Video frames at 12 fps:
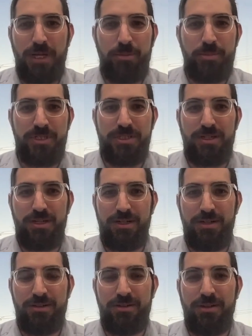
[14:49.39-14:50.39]

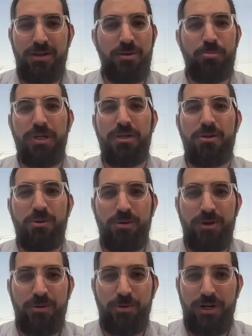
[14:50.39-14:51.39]
Amazon,
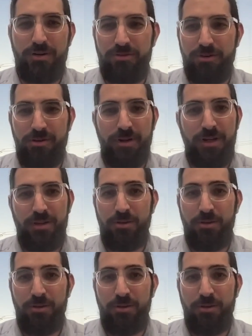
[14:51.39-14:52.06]
Bitcoin, whatever.